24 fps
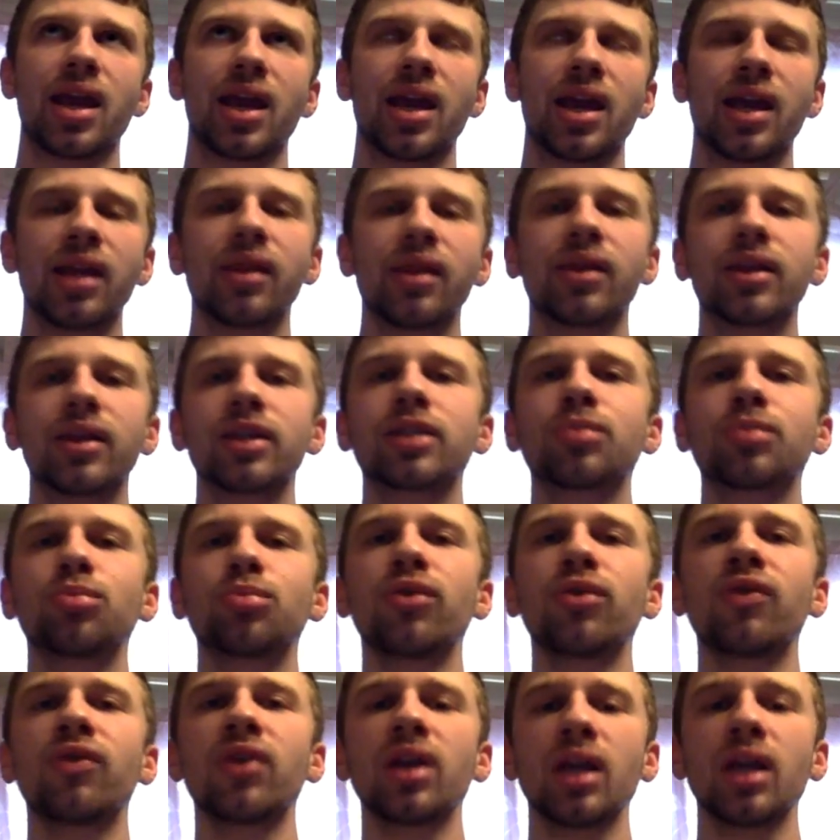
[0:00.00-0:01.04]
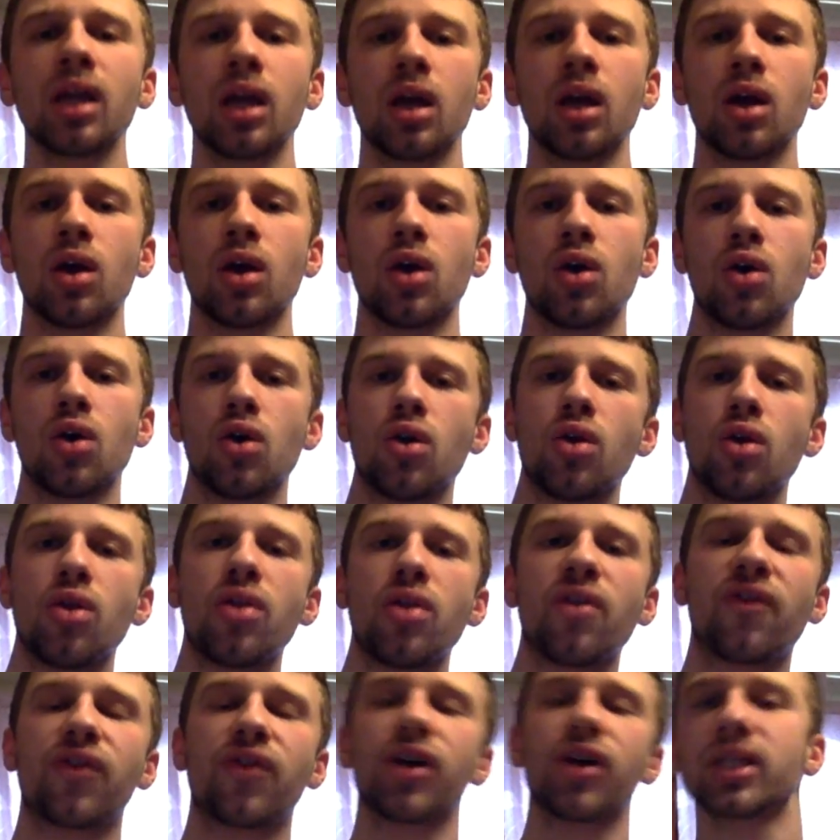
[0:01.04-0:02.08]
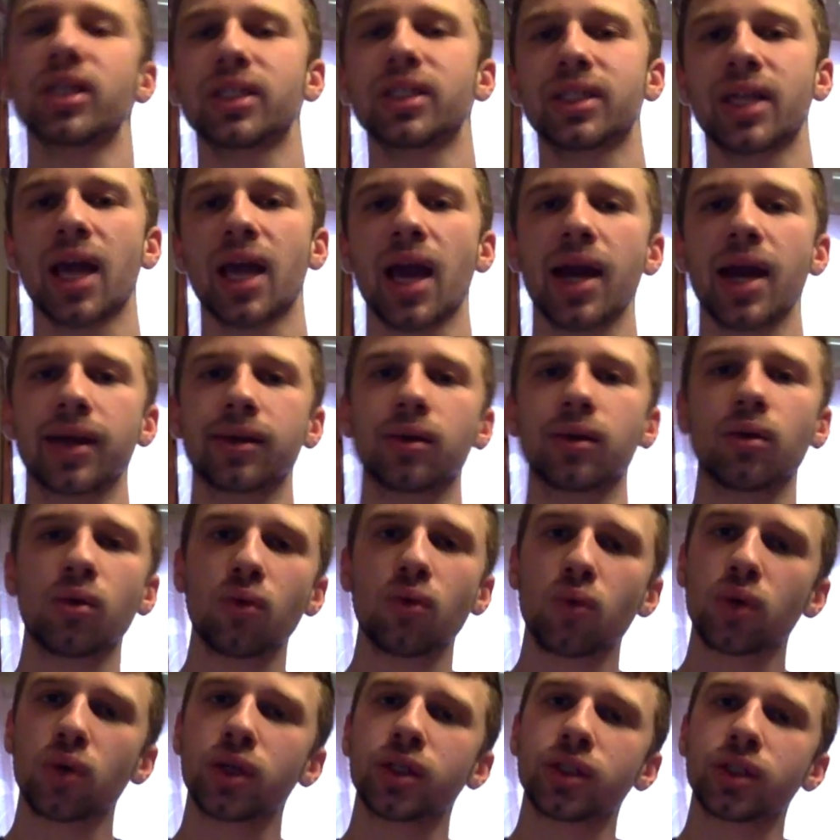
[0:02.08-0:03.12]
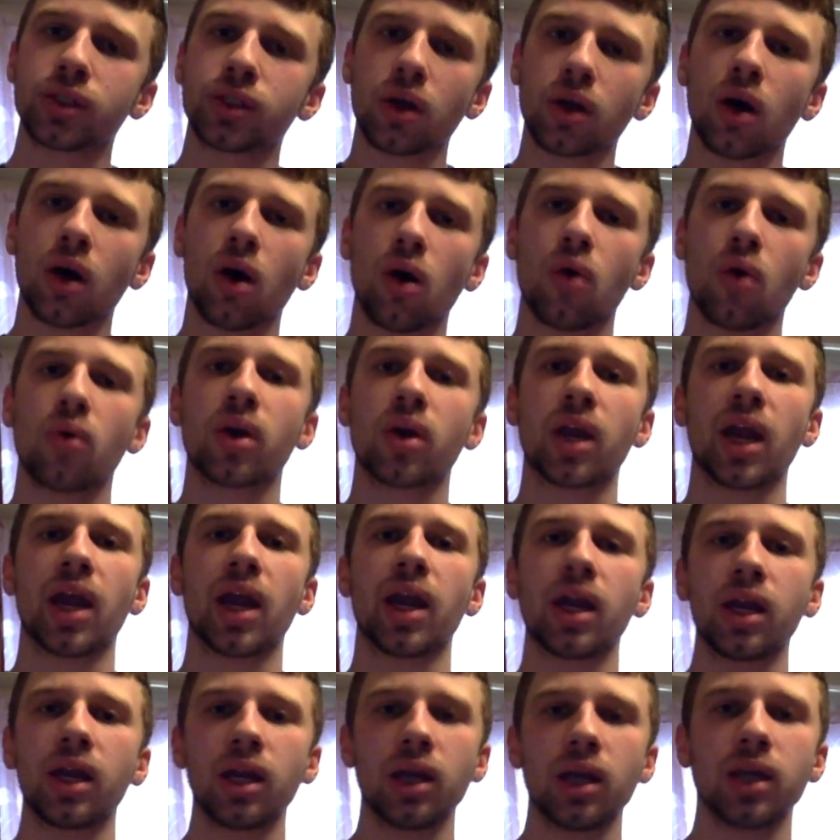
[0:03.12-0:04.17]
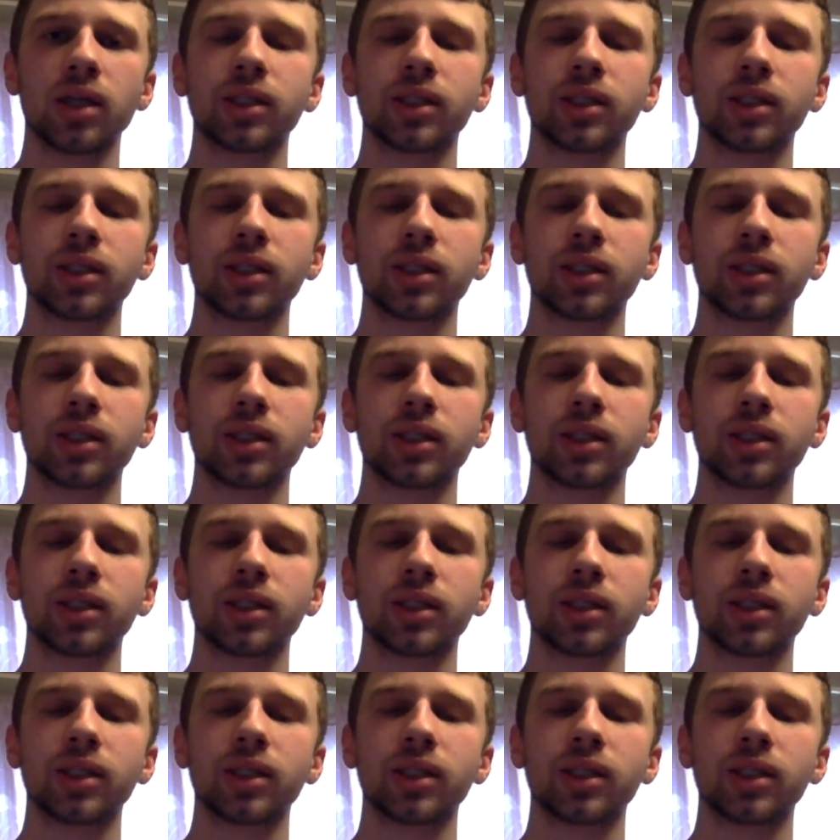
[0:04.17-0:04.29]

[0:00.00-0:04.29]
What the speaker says: In this movie, the first act was okay.